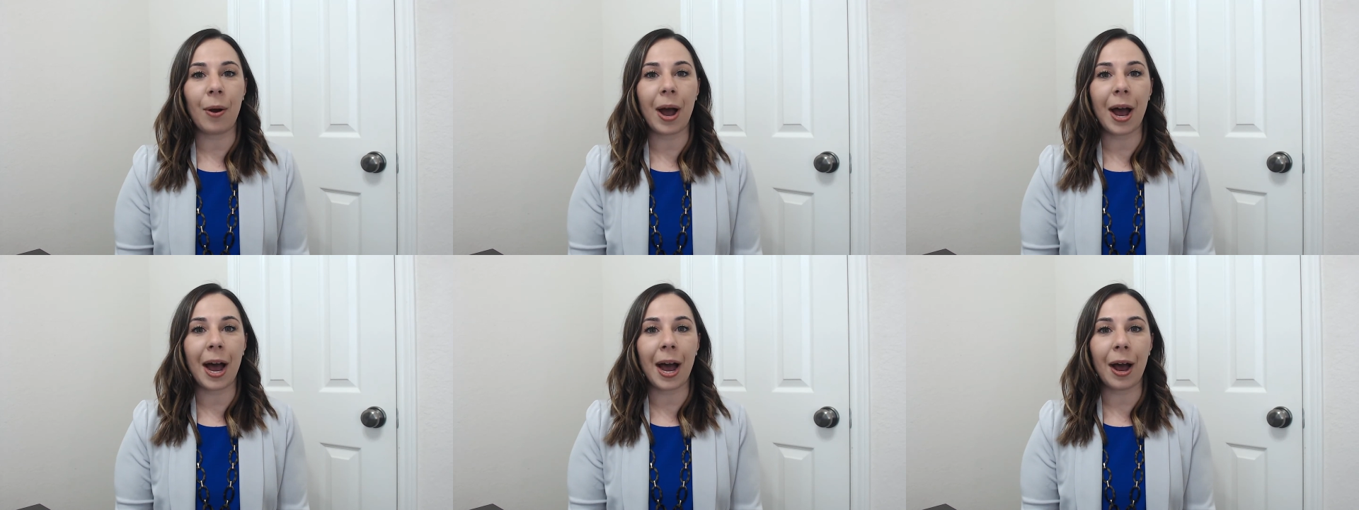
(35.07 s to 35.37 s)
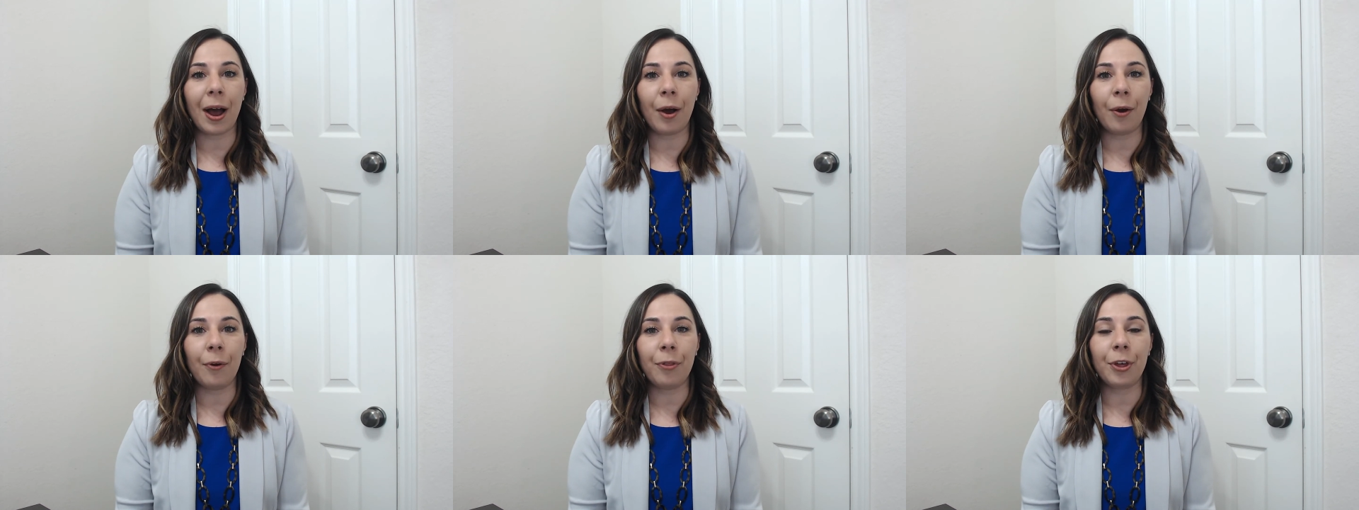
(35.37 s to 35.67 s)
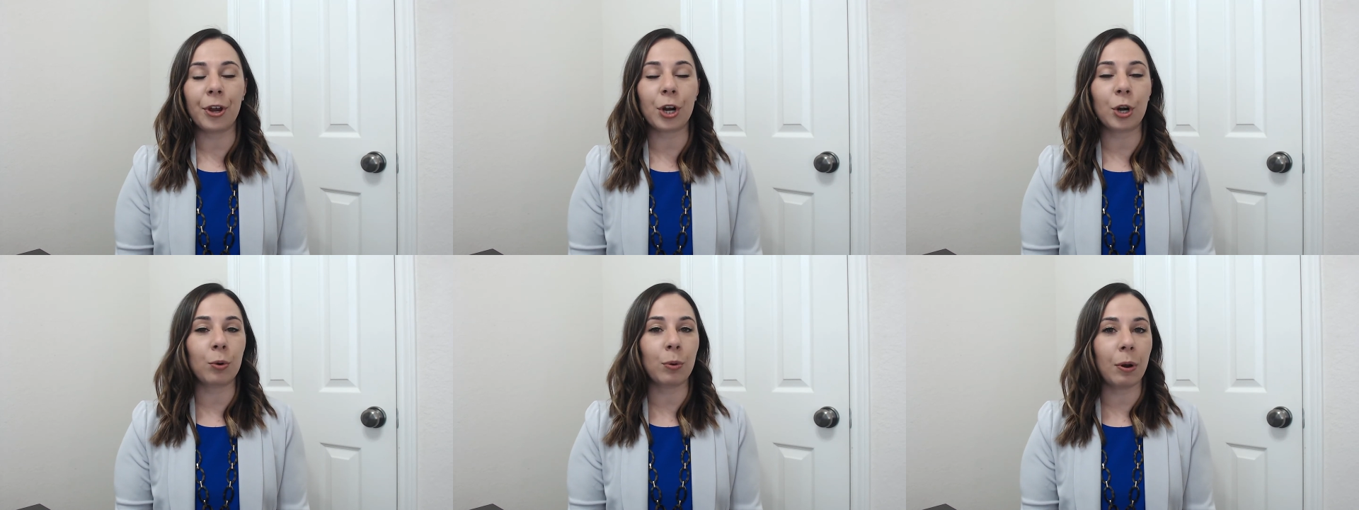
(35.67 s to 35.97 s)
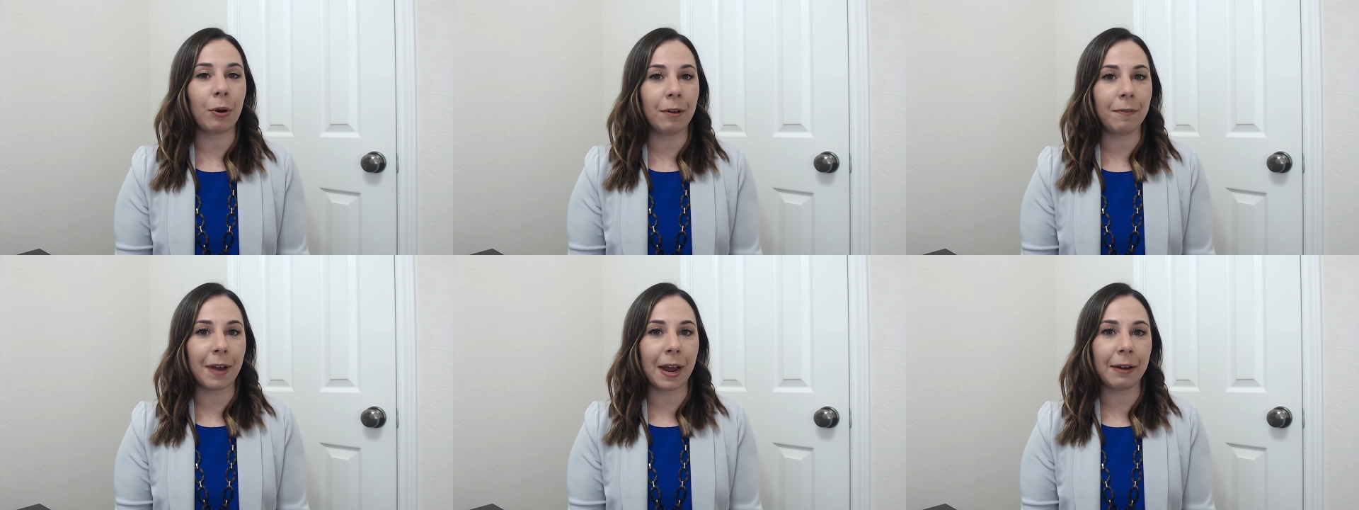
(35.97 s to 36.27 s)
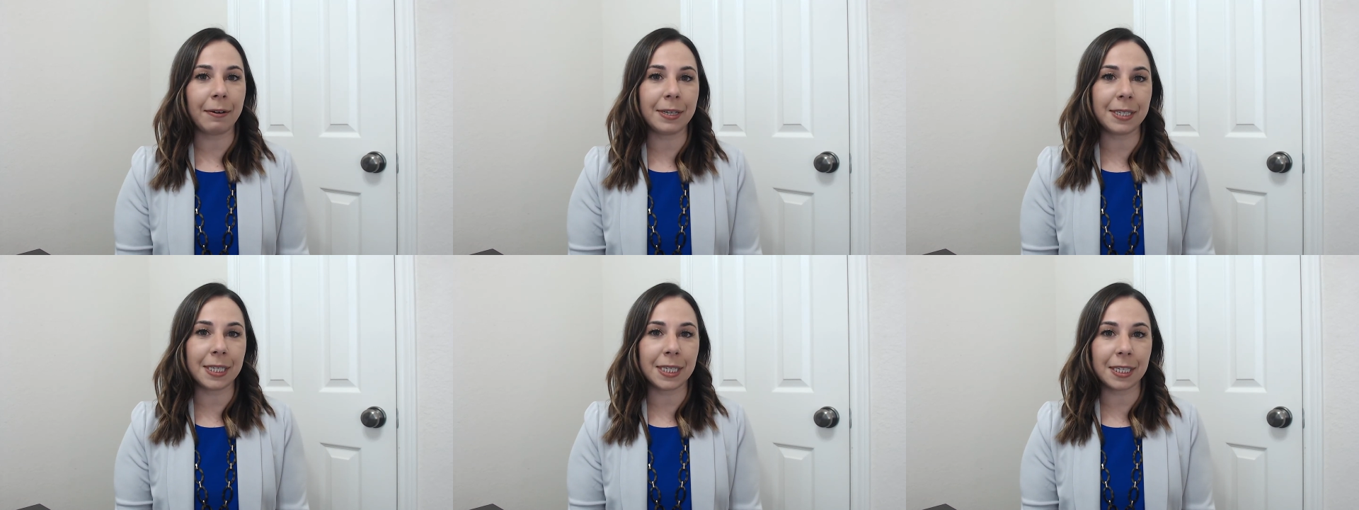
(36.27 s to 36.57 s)
how the
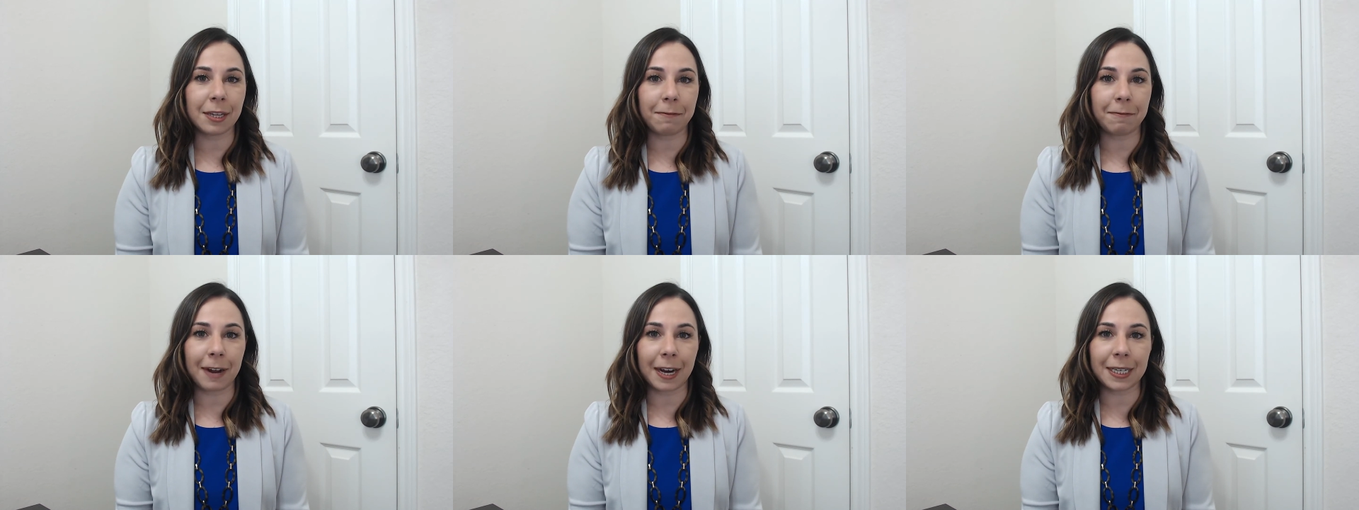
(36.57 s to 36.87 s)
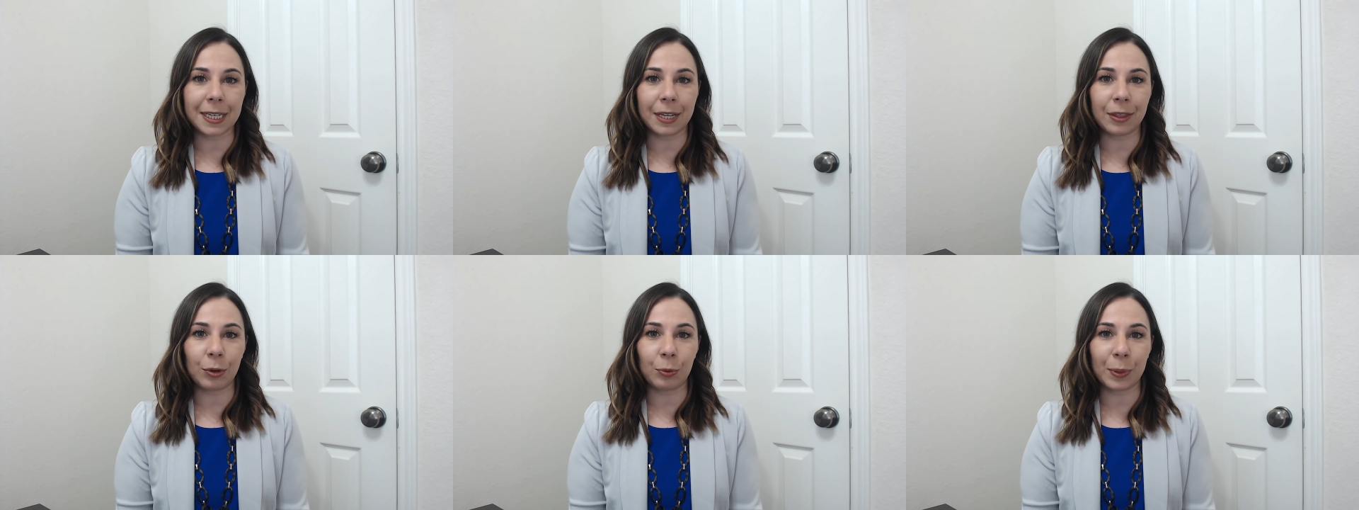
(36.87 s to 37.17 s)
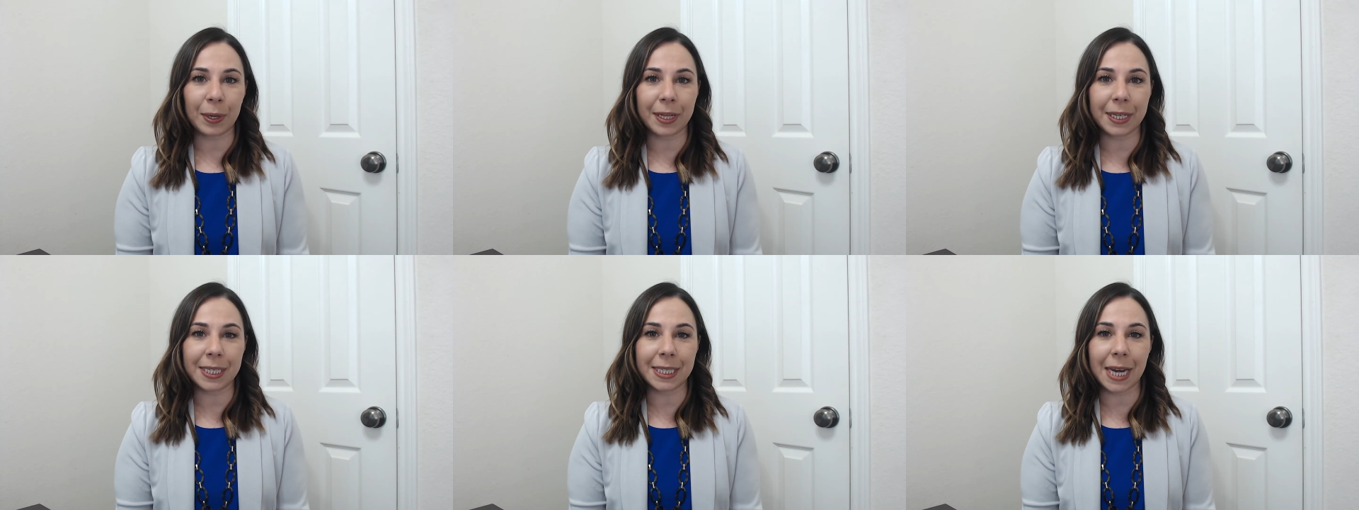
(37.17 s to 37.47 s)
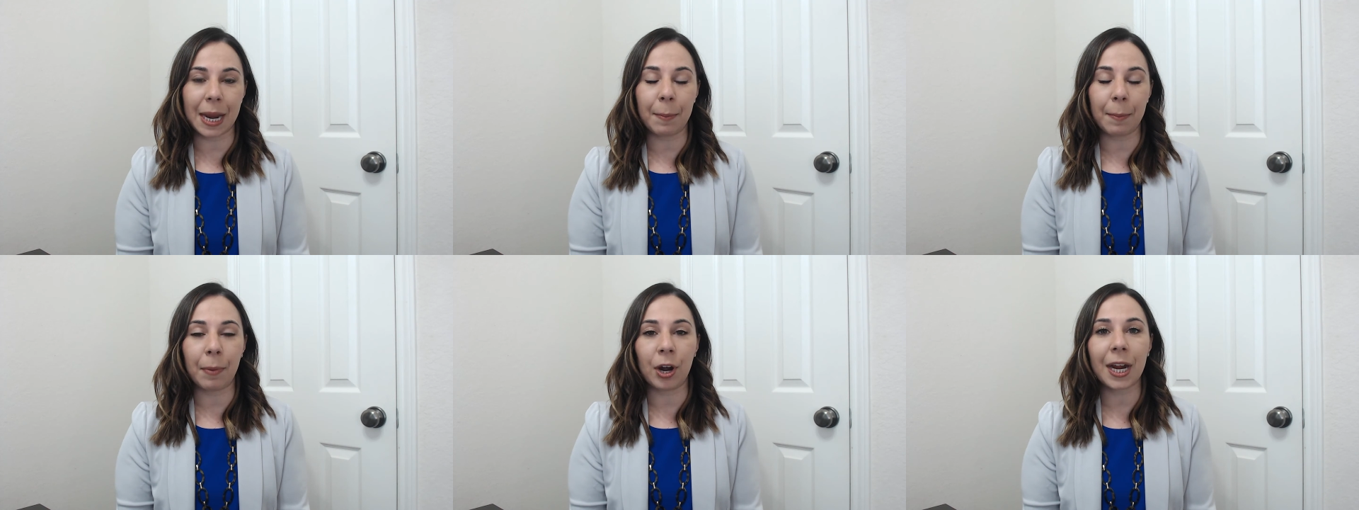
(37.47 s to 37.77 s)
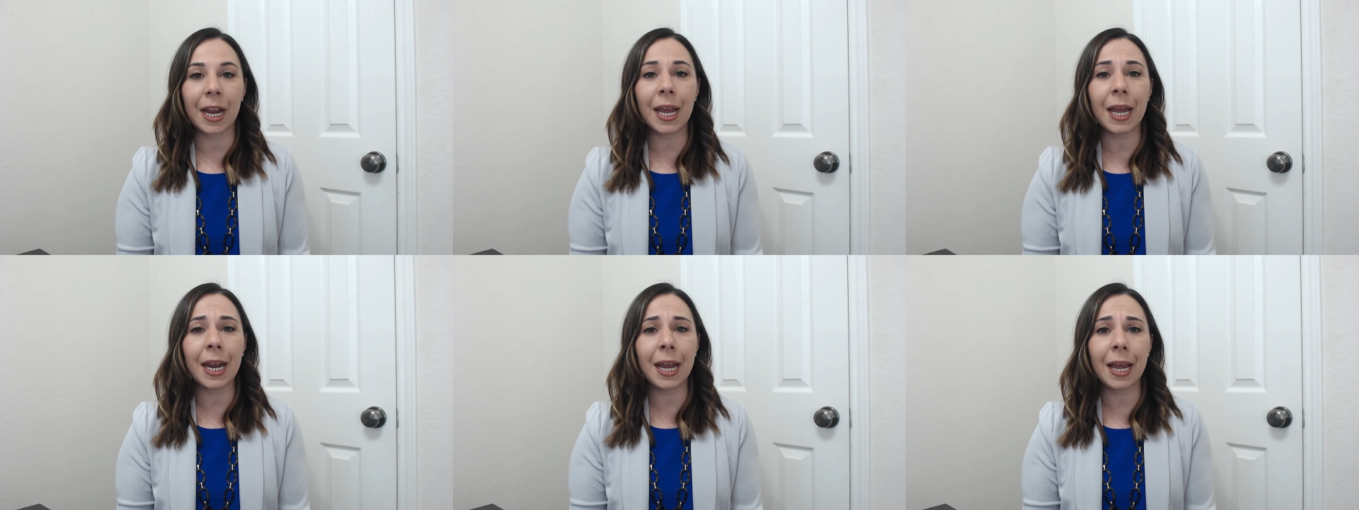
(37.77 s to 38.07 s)
coronavirus is affecting the real estate
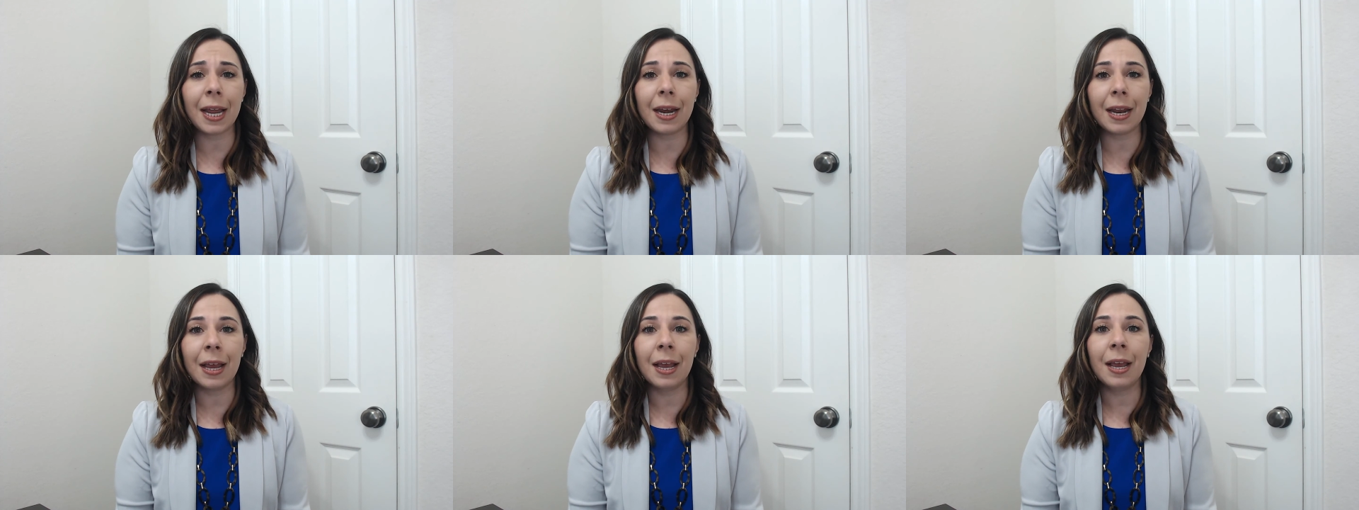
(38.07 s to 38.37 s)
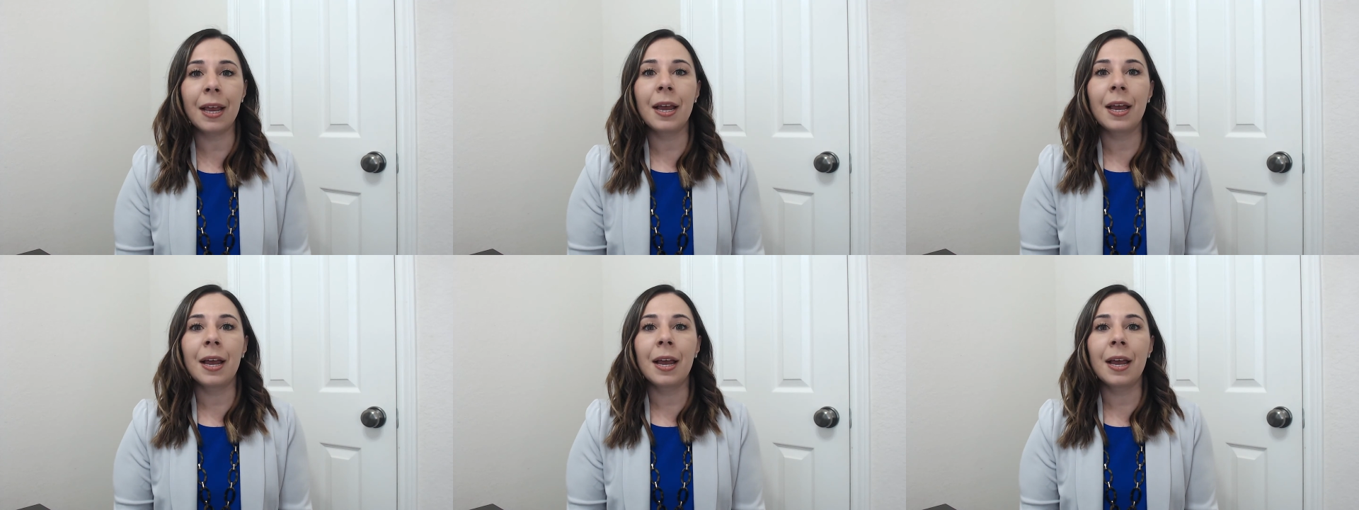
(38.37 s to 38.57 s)
market, and